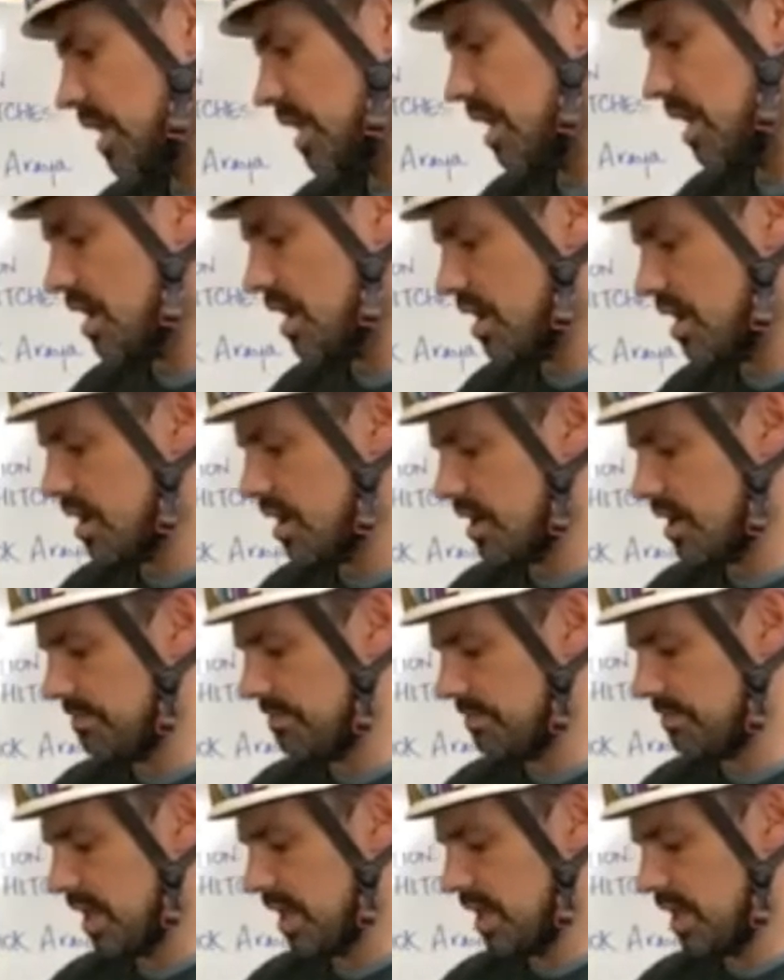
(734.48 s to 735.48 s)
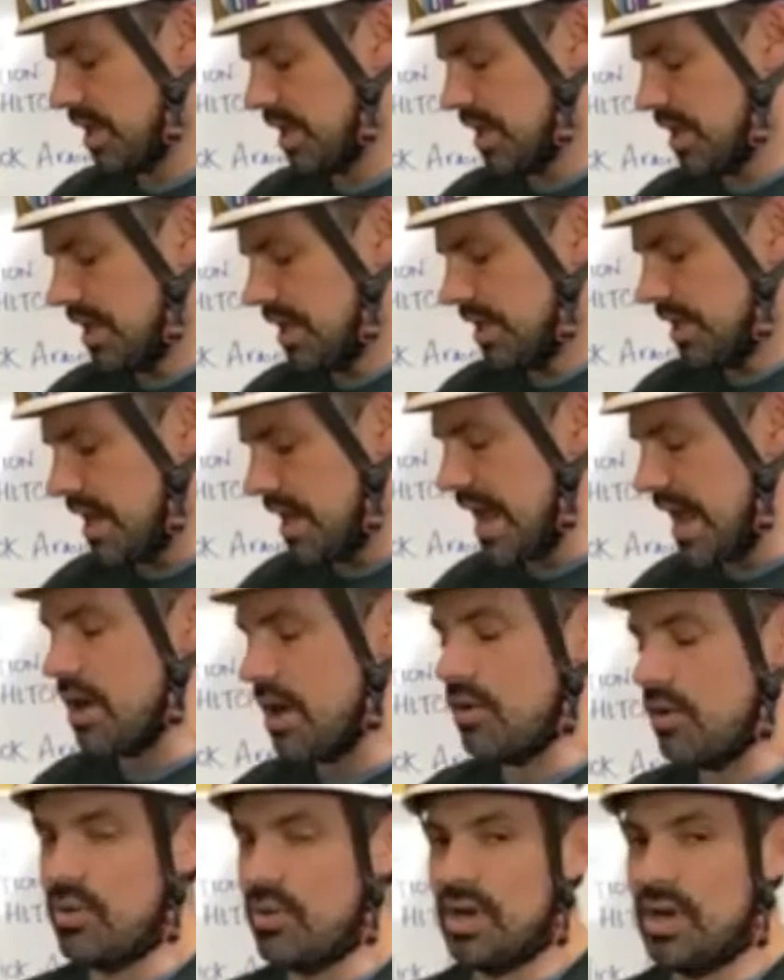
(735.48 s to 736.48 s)
Um,
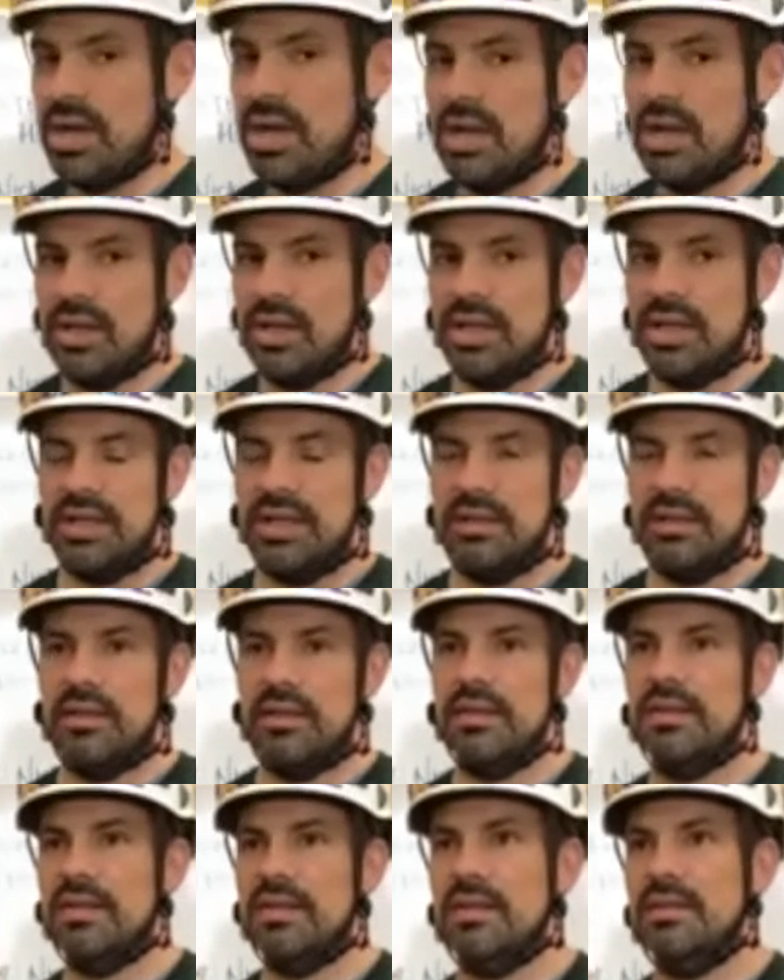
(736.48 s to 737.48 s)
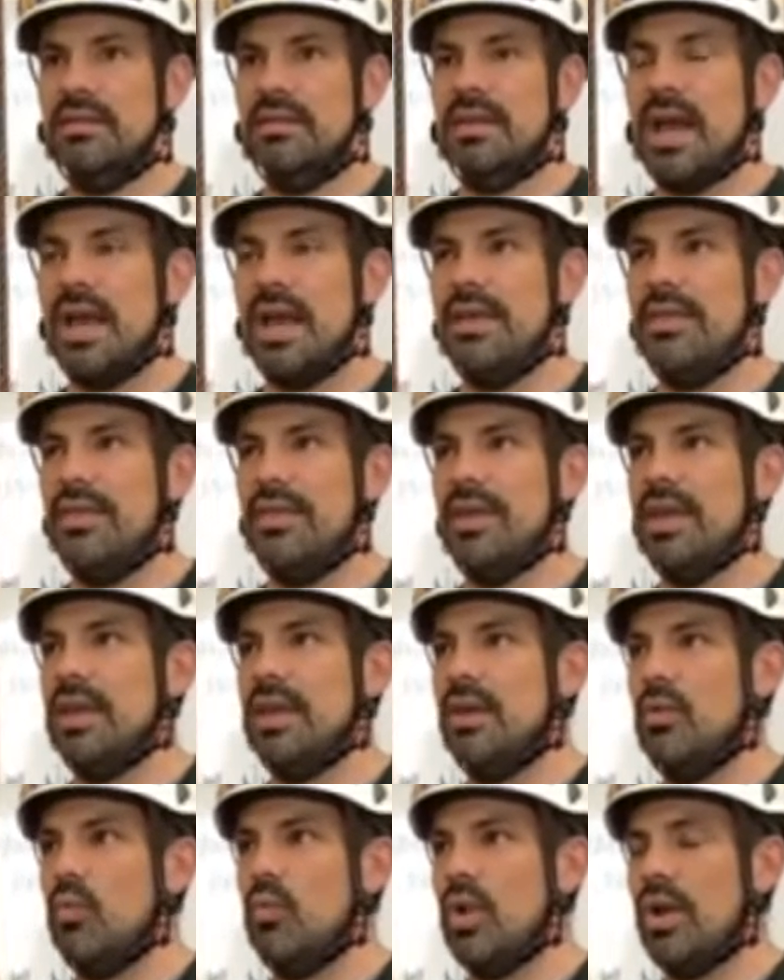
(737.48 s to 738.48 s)
now, this is, I
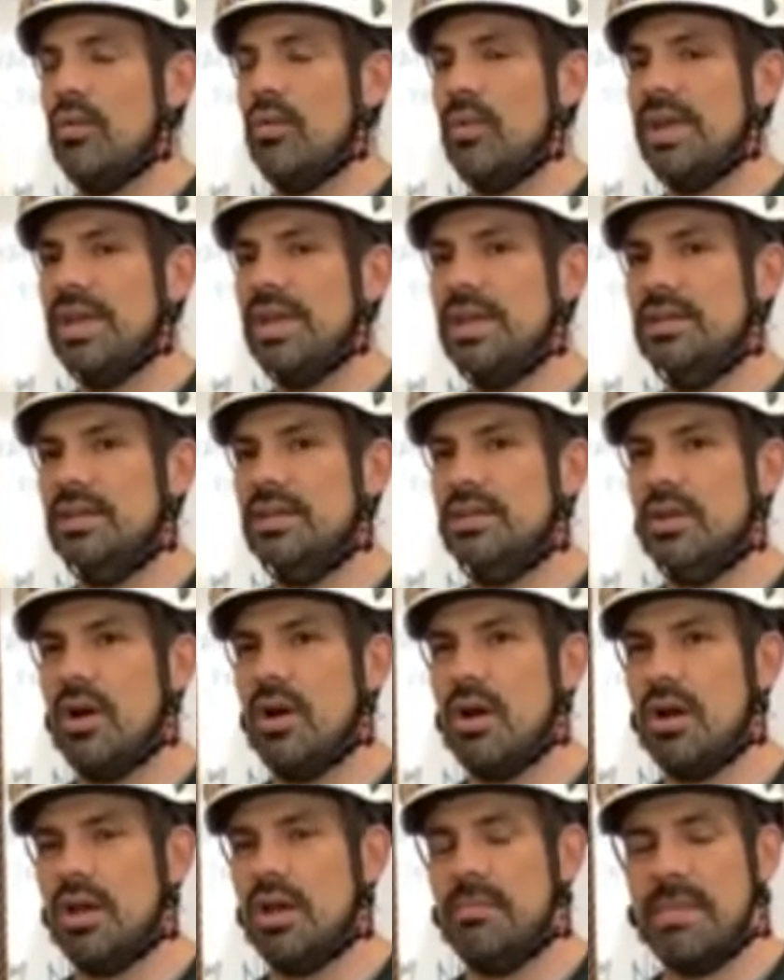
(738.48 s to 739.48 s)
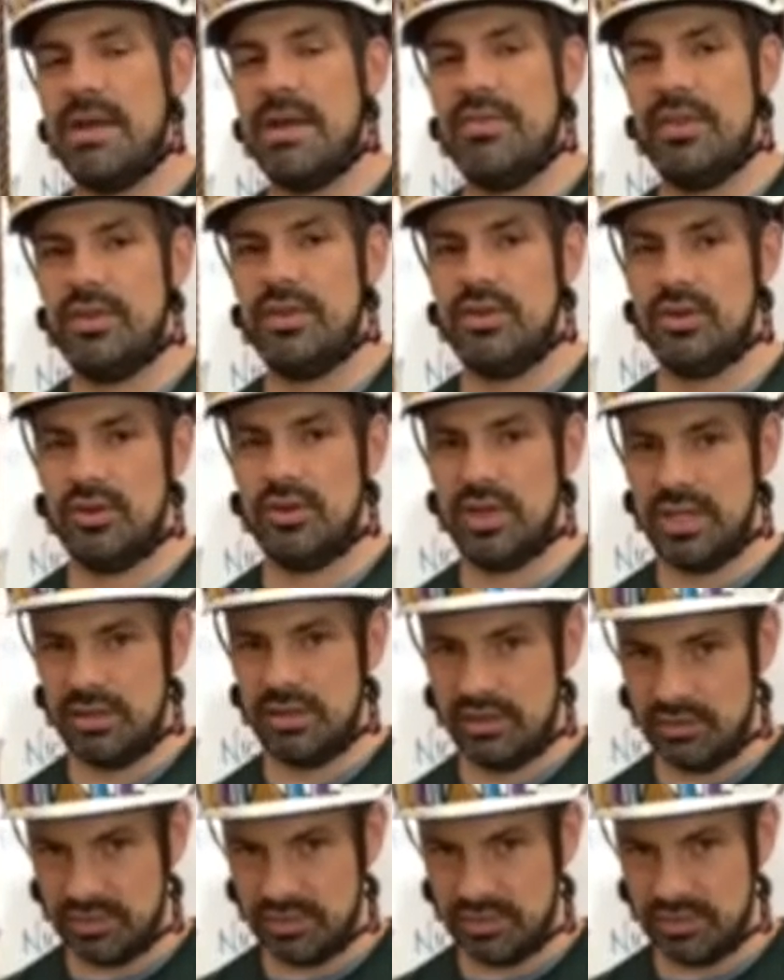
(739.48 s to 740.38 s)
think, where we need to talk about the dirty little